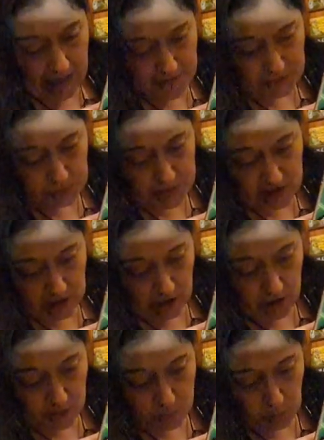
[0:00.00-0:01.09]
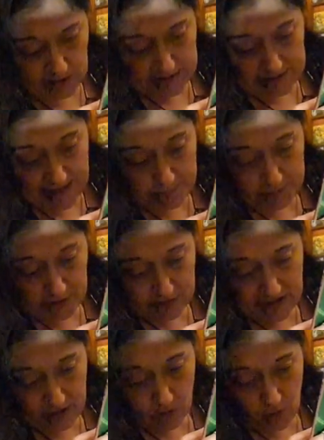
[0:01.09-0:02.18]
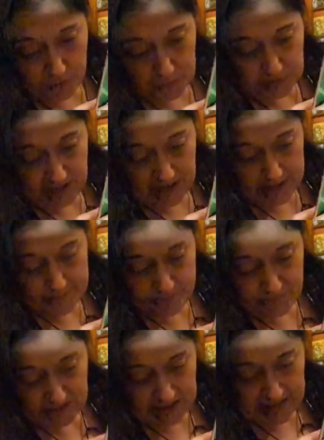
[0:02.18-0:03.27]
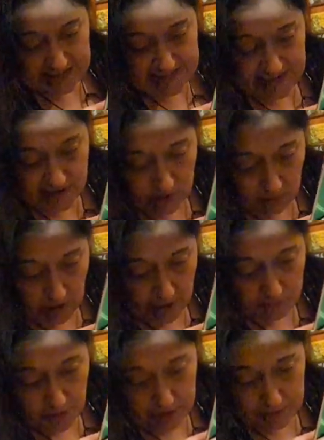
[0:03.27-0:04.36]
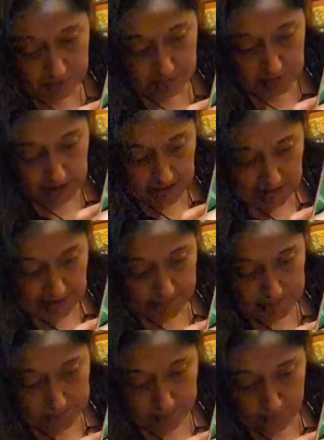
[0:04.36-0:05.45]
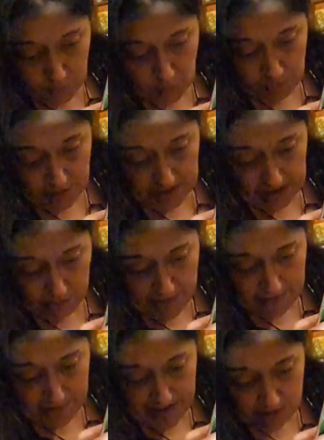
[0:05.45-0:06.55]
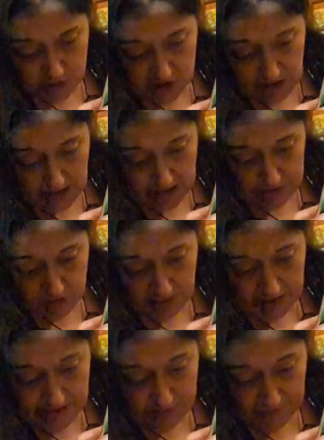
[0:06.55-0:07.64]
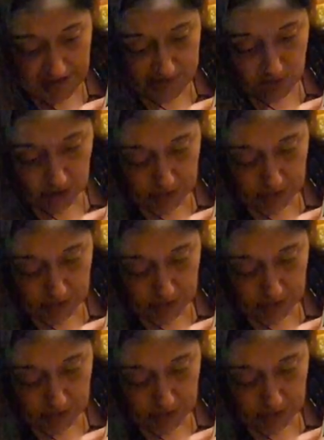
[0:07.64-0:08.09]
Afterwards, I learned what had happened that awful day. Cecil and Ronan were running around the house trying to find